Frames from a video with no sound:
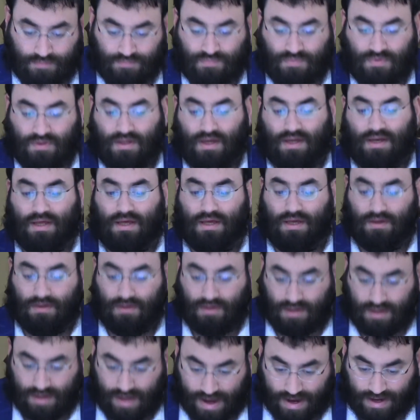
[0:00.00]
that
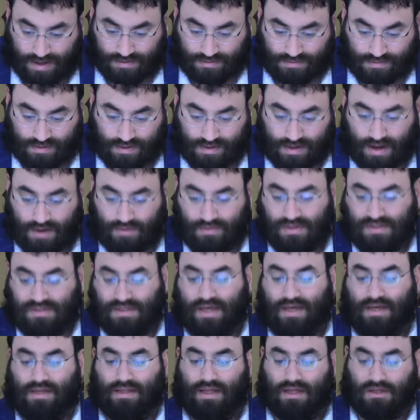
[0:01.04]
he ate, and now he's
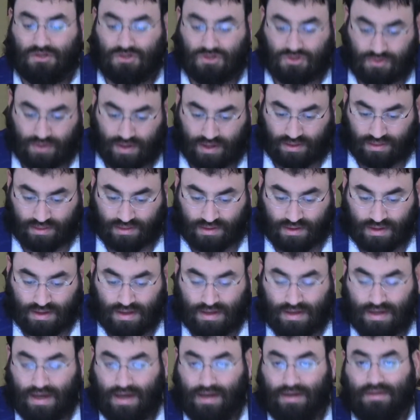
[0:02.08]
taking that strength,
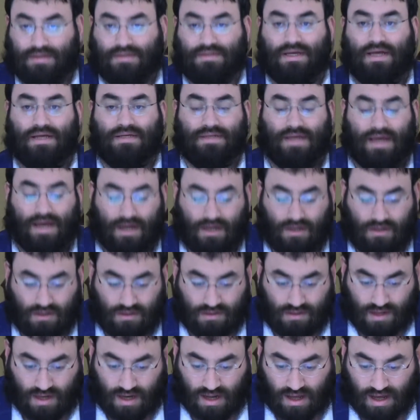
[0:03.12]
and he says
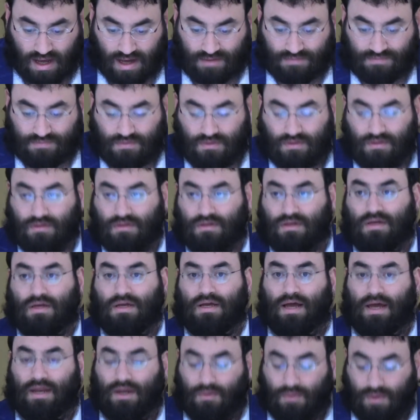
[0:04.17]
echad and nahafto,
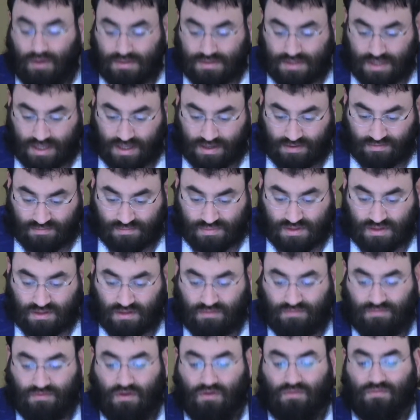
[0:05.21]
and he wants to give
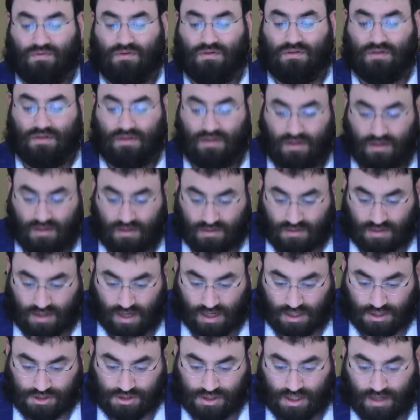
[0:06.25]
himself over to
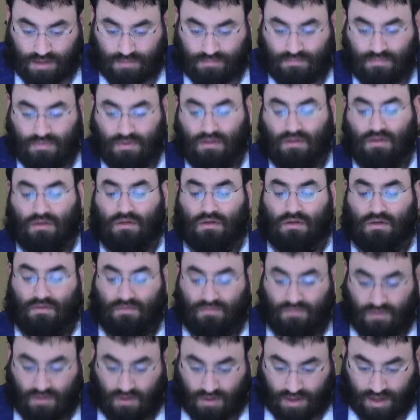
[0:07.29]
Hashem.
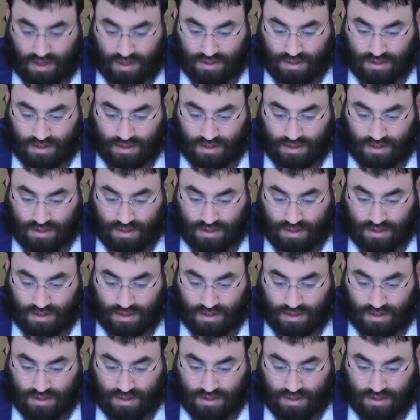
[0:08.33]
That's why